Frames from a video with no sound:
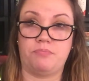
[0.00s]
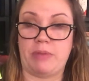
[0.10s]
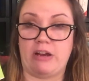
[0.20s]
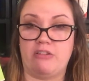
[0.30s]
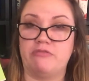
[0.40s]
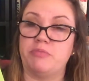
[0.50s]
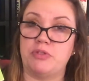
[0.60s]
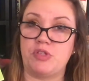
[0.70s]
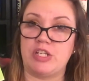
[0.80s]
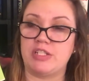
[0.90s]
pair of blue
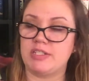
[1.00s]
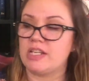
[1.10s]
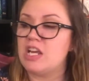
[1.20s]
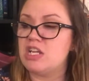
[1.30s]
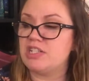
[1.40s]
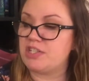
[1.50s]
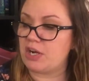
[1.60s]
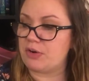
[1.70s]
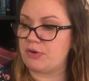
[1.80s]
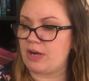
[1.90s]
jeans.
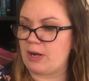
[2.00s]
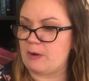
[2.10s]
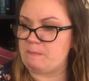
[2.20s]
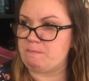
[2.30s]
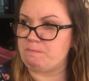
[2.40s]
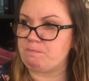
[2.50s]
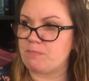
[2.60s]
So, um...